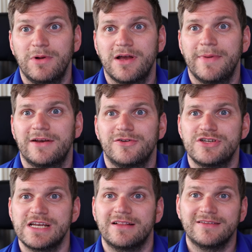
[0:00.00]
and welcome back to the
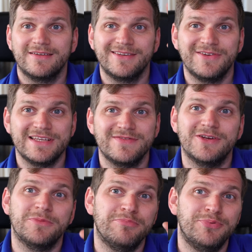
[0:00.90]
channel. Today's
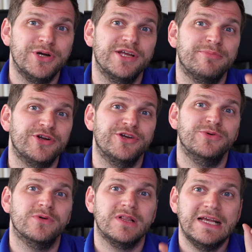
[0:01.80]
video, pretty pretty
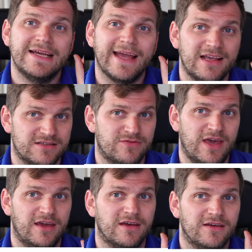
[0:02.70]
cool.
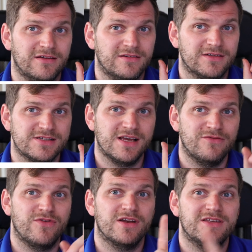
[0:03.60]
SFK,
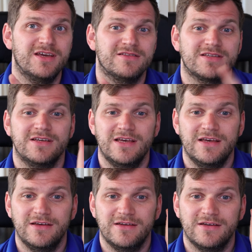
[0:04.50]
Sunfun Kits.
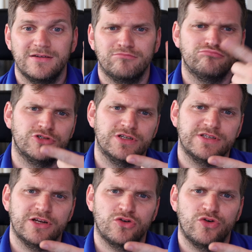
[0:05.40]
Did I
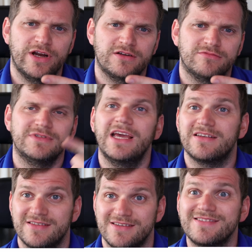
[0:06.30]
say that correct?
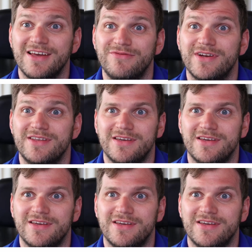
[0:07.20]
Yes, Sunfun